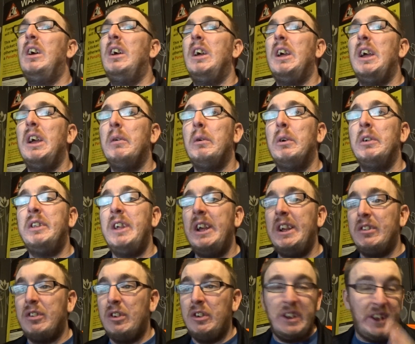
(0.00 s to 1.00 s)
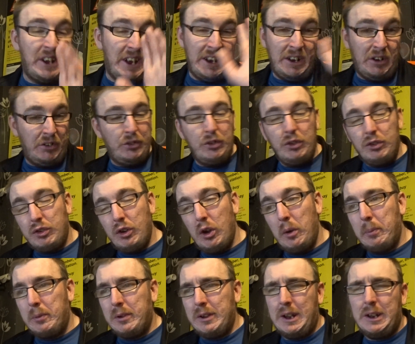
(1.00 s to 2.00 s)
One take Sunday, and I'm too sure
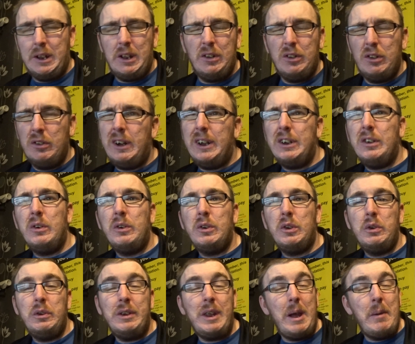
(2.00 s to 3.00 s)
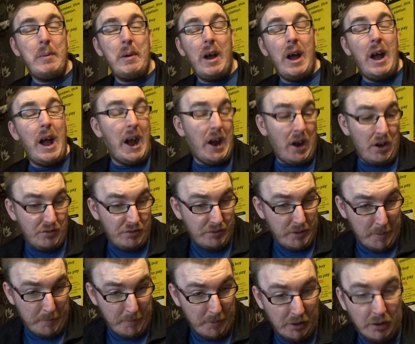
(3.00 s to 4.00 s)
because I don't do them. I can't
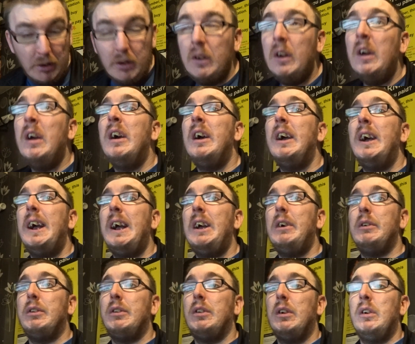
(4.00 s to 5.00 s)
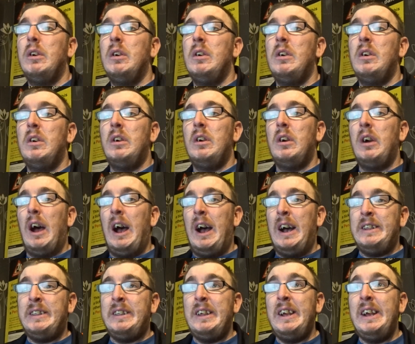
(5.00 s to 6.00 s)
remember. Anyways,
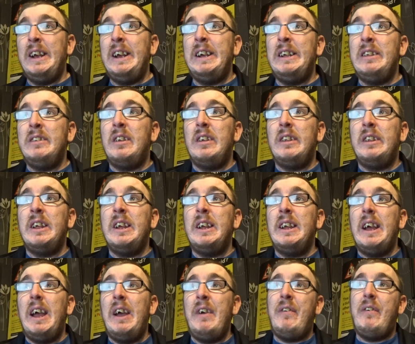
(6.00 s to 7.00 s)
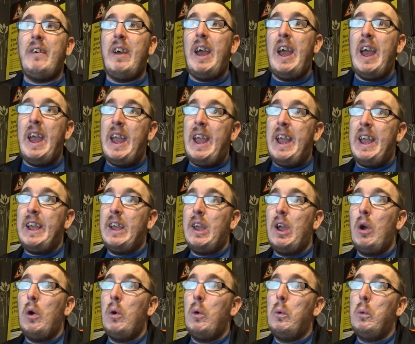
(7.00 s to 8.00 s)
as it is the FA
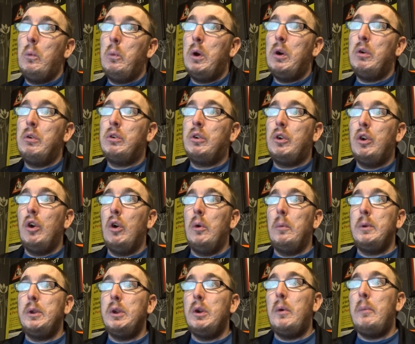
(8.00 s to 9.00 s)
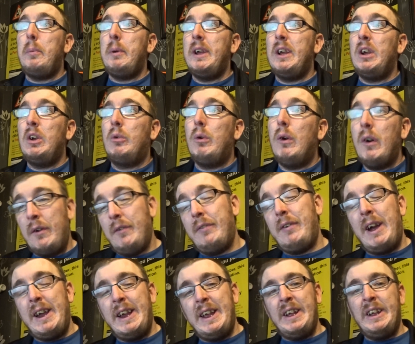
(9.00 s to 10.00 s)
World Cup European
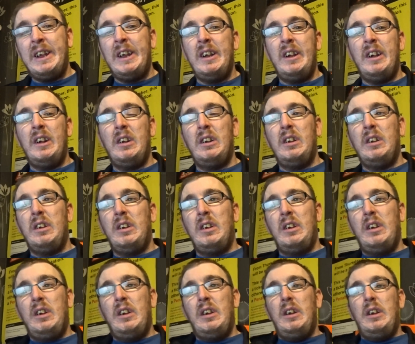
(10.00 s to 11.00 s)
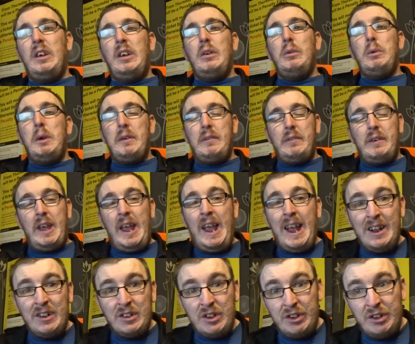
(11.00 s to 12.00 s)
qualifying with
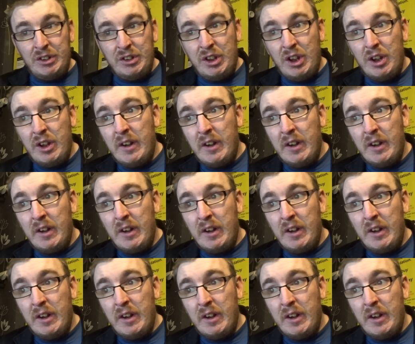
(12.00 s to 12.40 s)
England.